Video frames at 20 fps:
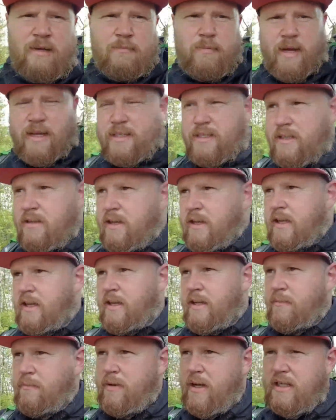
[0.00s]
past the
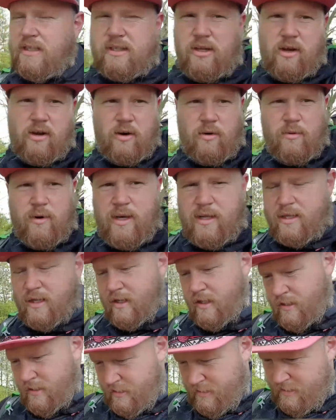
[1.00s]
hot
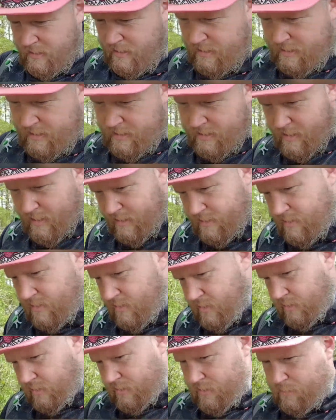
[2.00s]
weather as
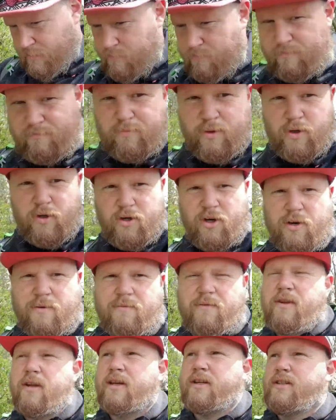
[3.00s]
such, but
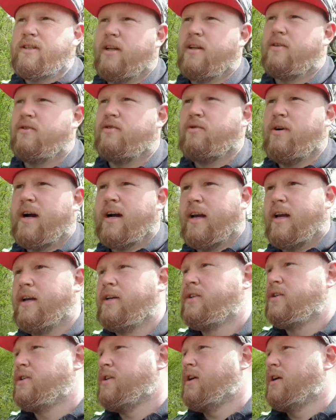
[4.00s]
hopefully still
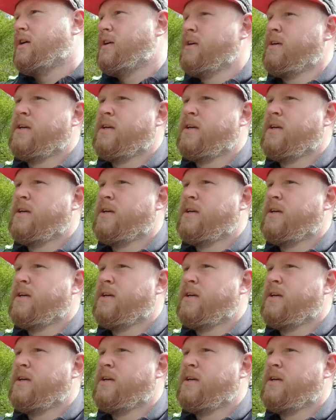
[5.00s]
dryish. So